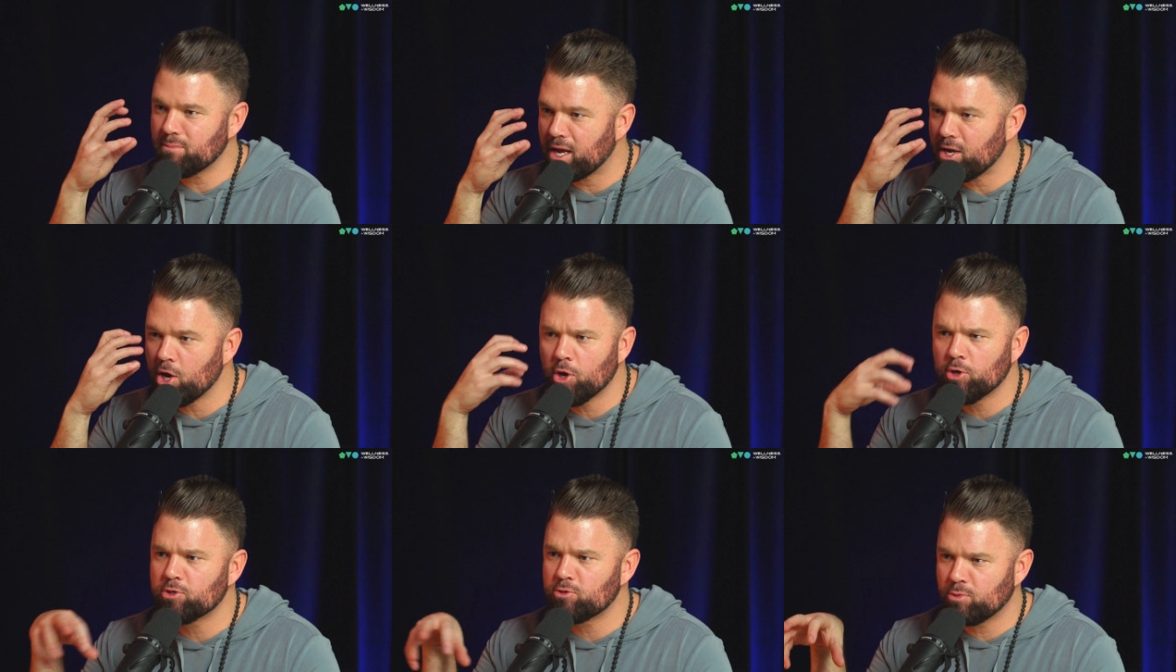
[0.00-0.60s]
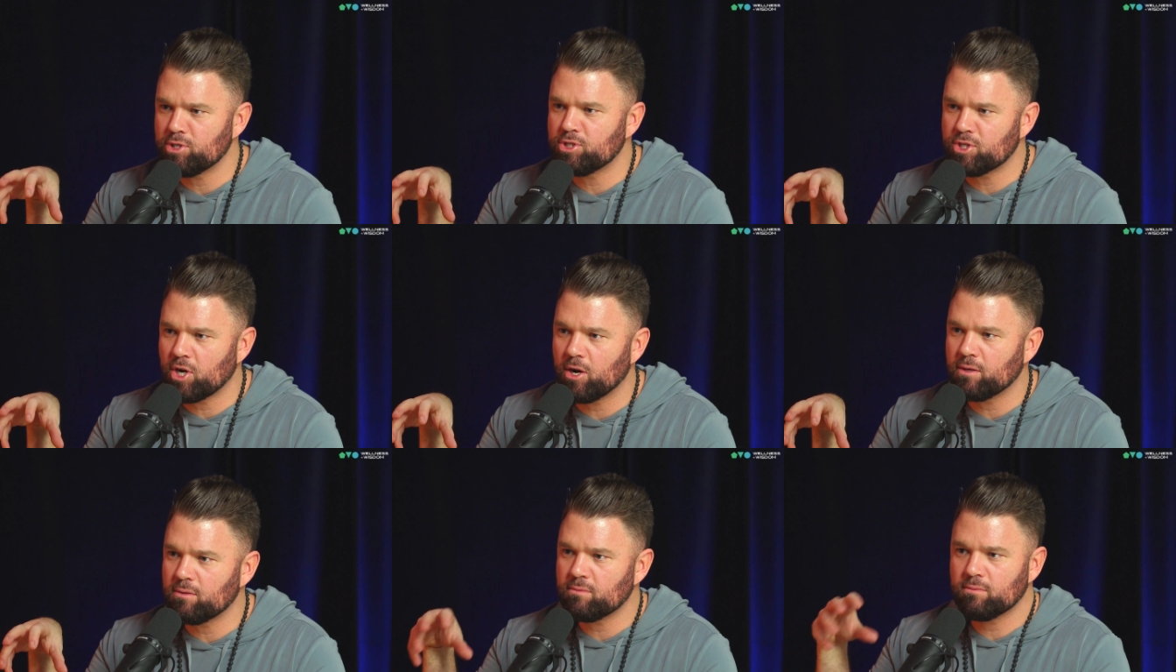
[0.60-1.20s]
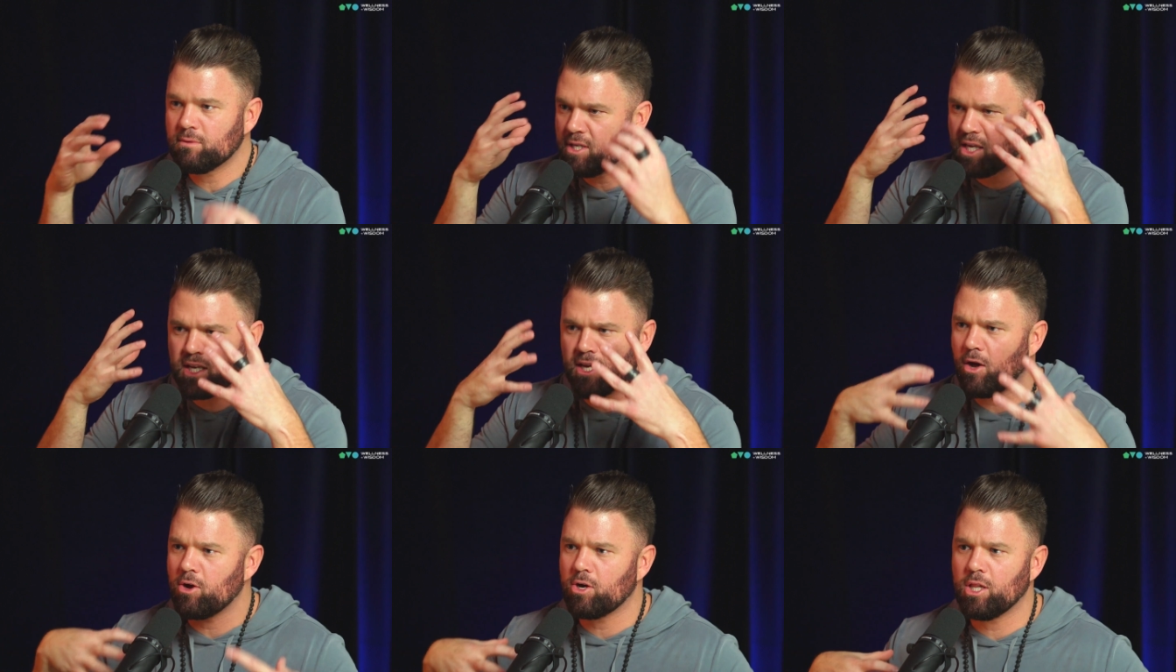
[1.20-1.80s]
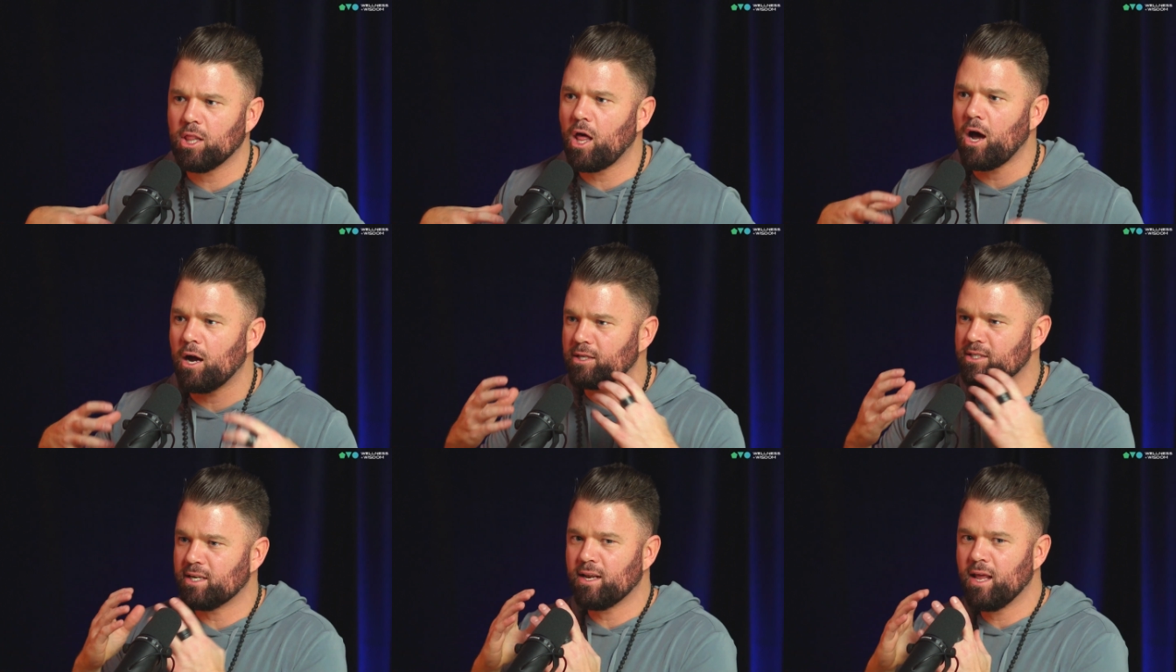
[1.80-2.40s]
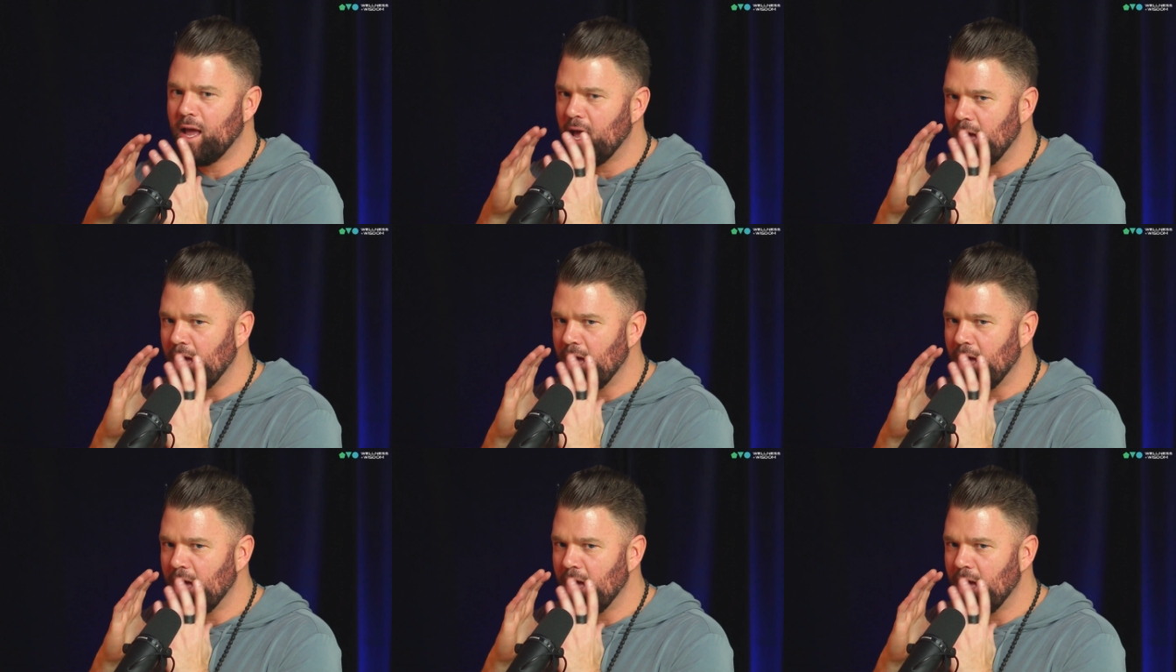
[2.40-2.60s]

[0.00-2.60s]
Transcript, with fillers: My nose would start getting all clogged and